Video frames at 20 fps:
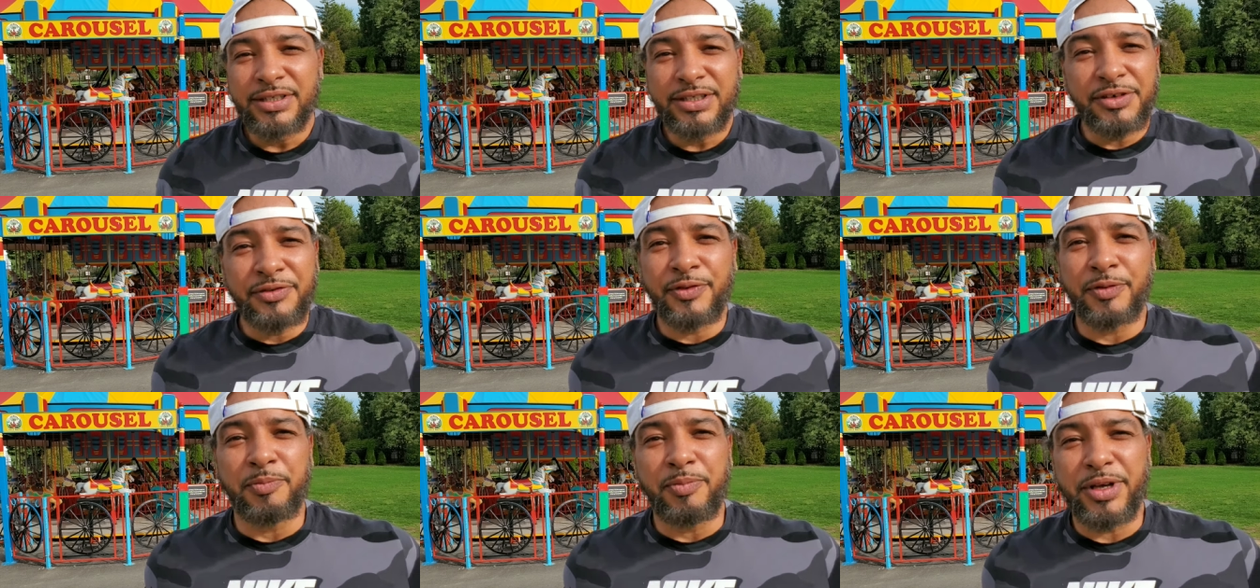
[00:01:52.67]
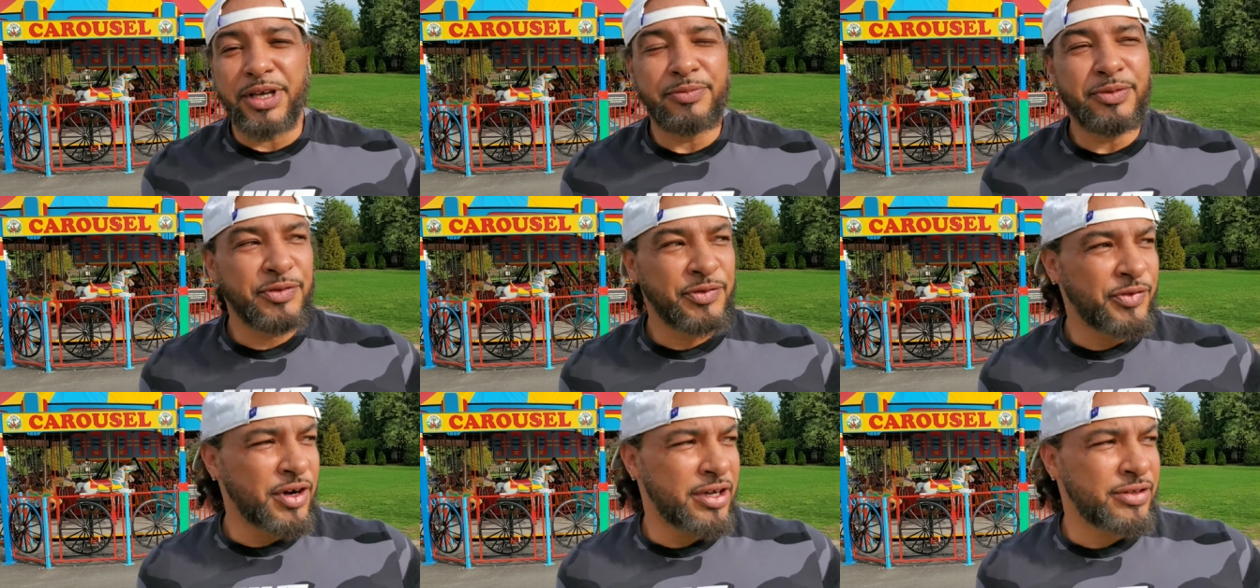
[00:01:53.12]
different
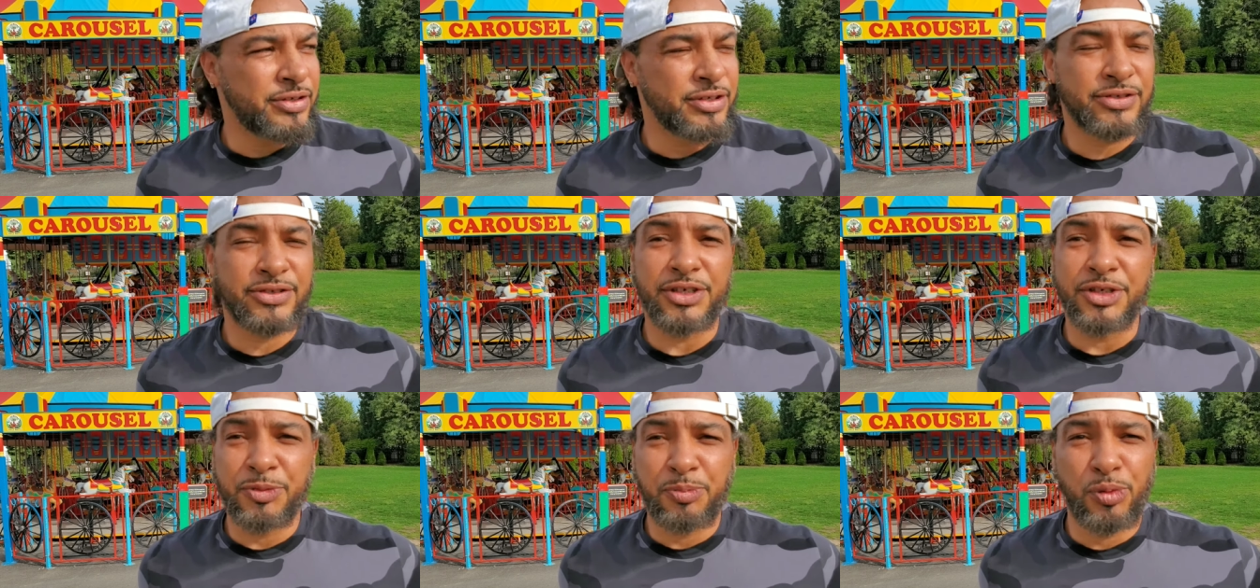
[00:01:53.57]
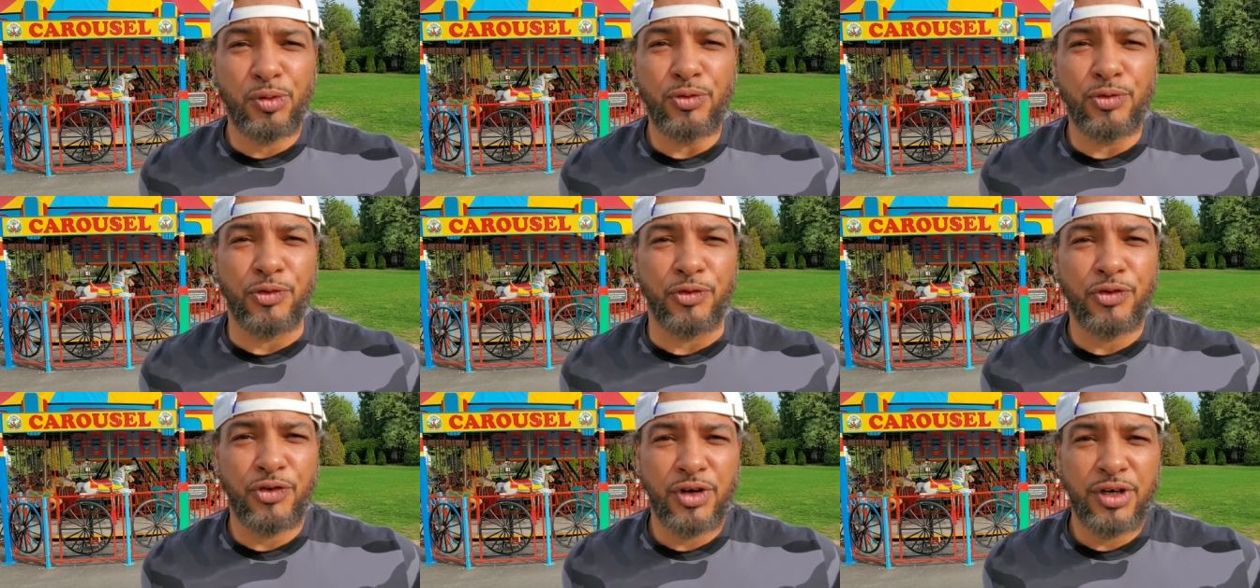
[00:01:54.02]
baby fathers it's
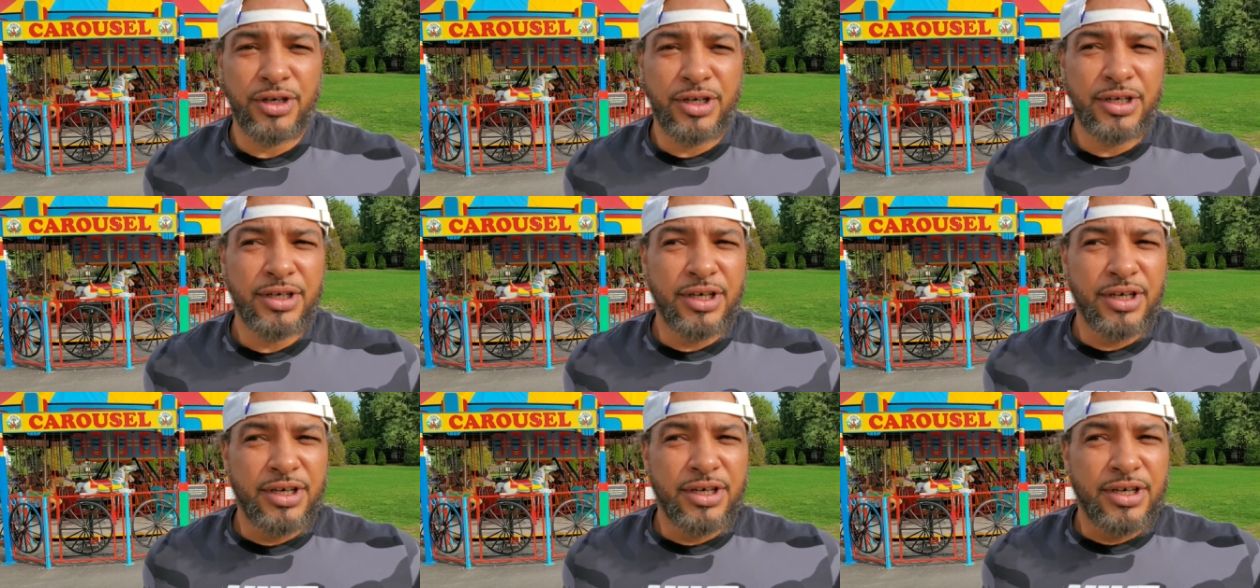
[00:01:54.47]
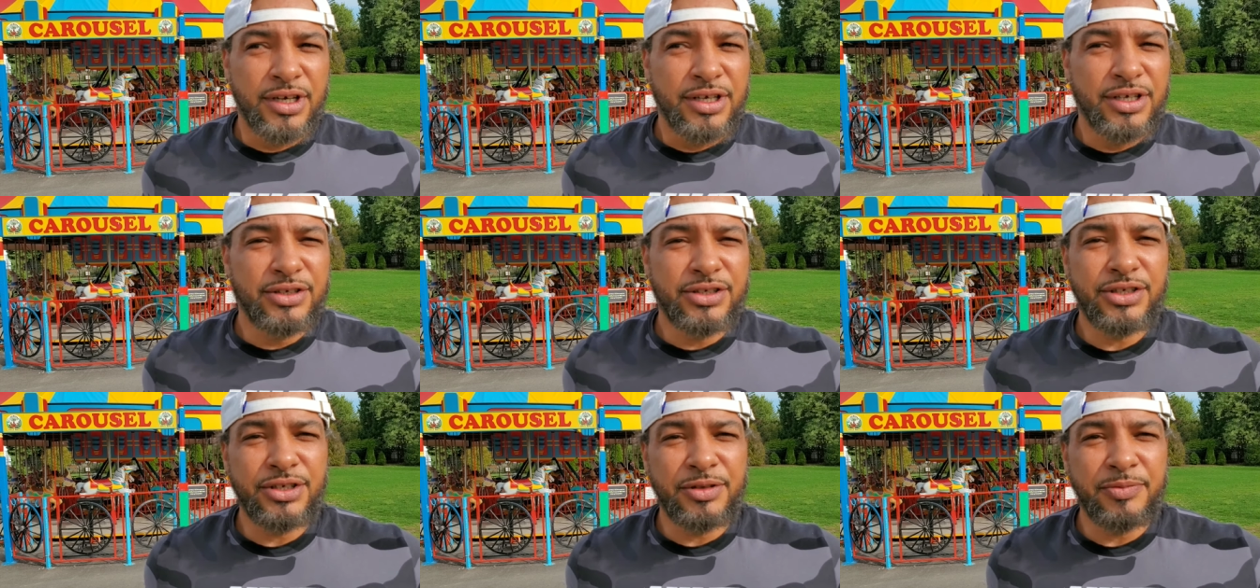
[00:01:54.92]
proof
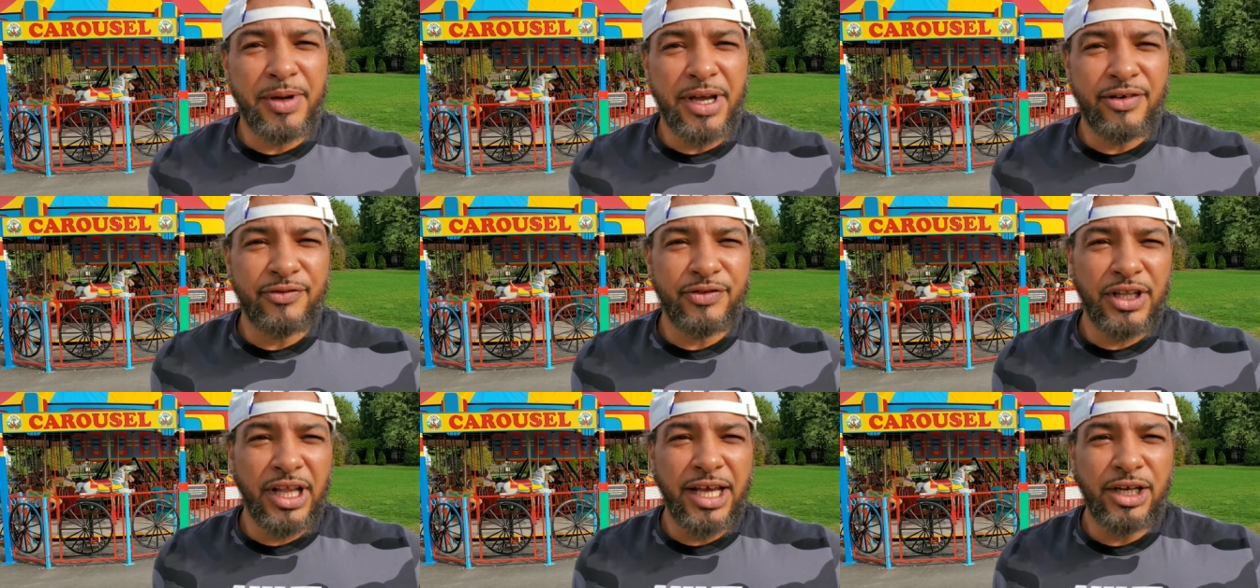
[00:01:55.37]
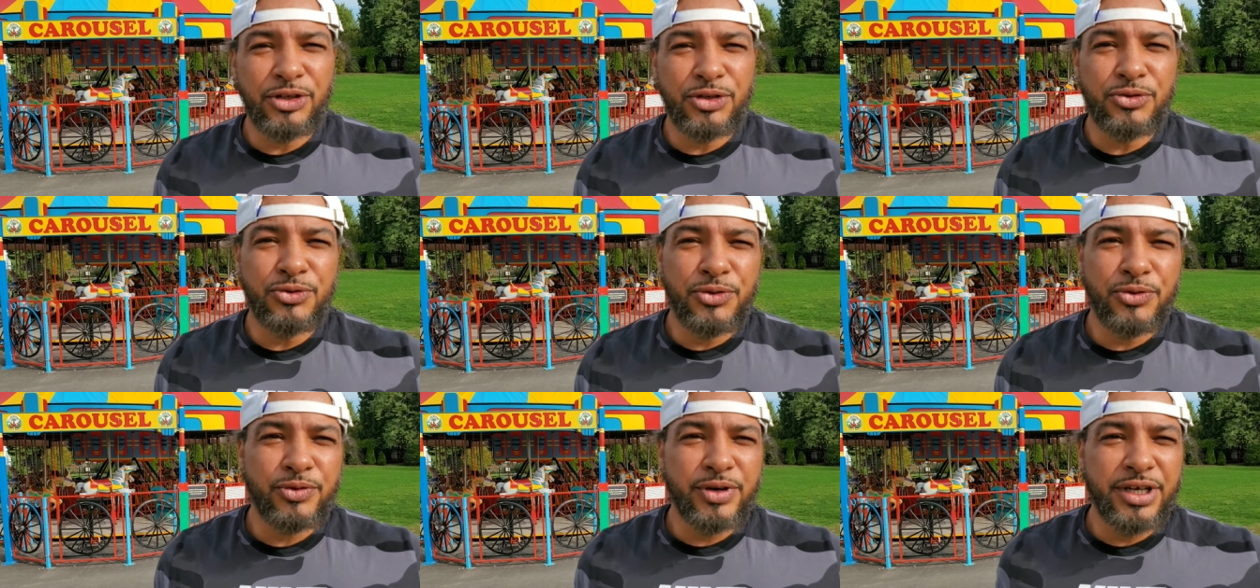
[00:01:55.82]
you see them having like
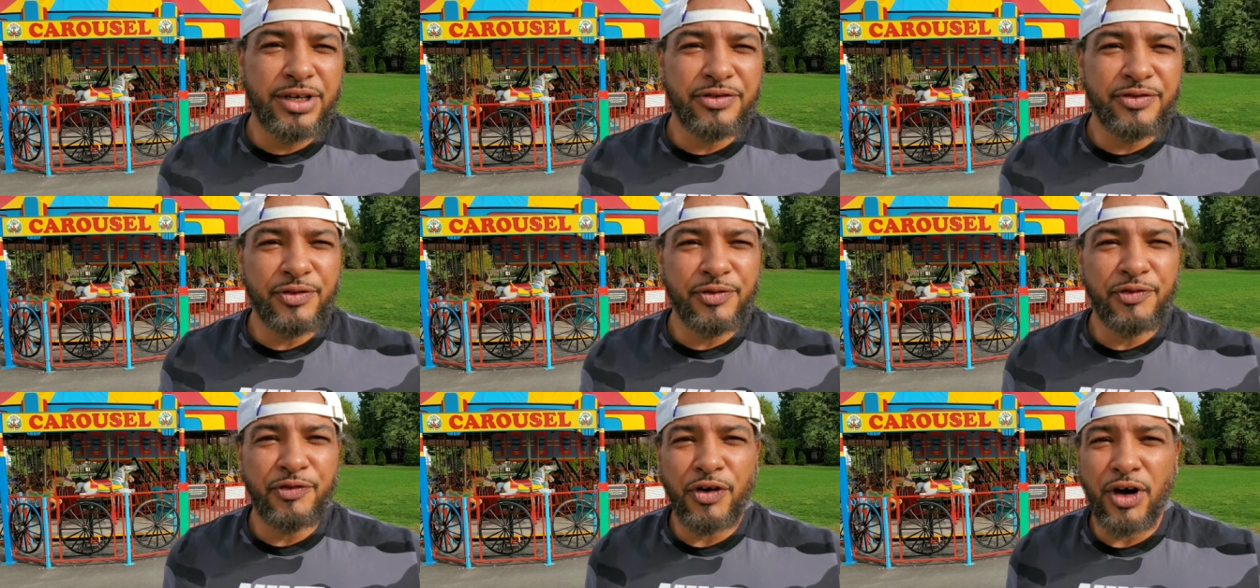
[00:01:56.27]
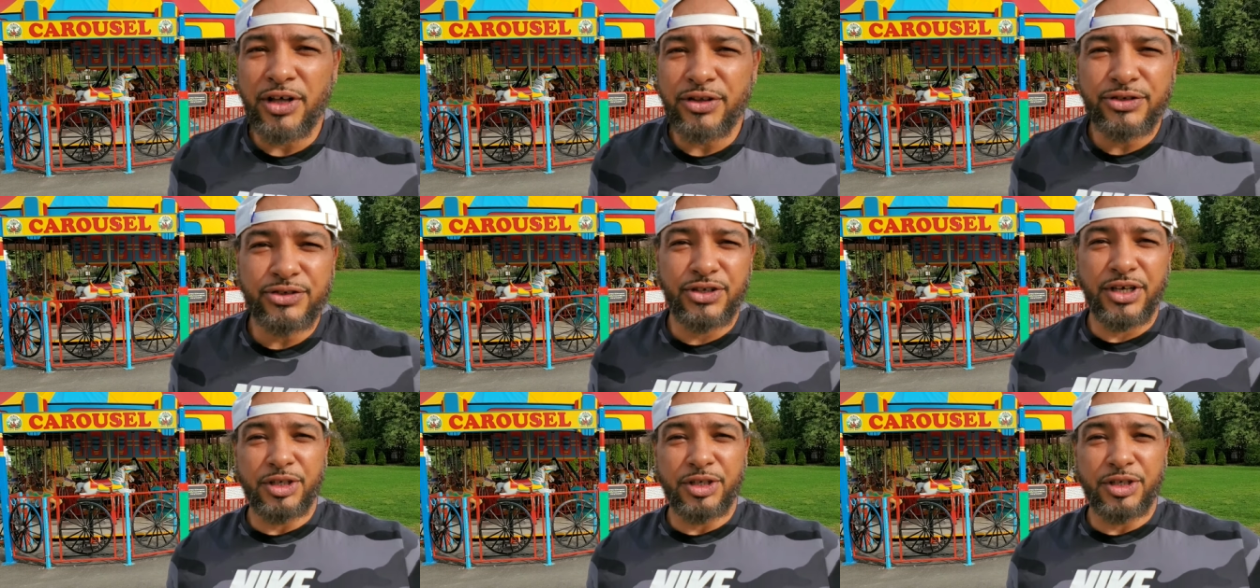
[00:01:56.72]
two, three different fathers.